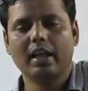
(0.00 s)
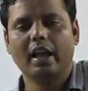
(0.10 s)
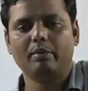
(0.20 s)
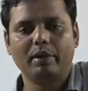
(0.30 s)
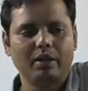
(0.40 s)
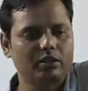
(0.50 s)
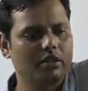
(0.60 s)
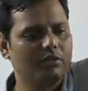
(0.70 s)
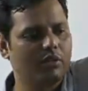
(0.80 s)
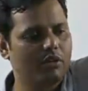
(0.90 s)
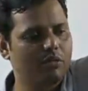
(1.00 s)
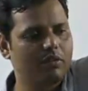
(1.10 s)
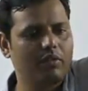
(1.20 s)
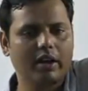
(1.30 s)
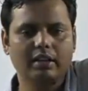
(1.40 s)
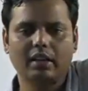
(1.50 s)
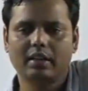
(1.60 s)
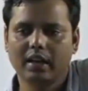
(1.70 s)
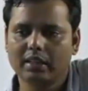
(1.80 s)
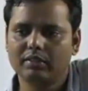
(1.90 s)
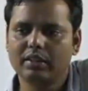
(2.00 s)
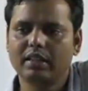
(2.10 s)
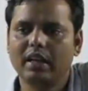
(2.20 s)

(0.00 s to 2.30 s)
And because of what we'll find, that gradually they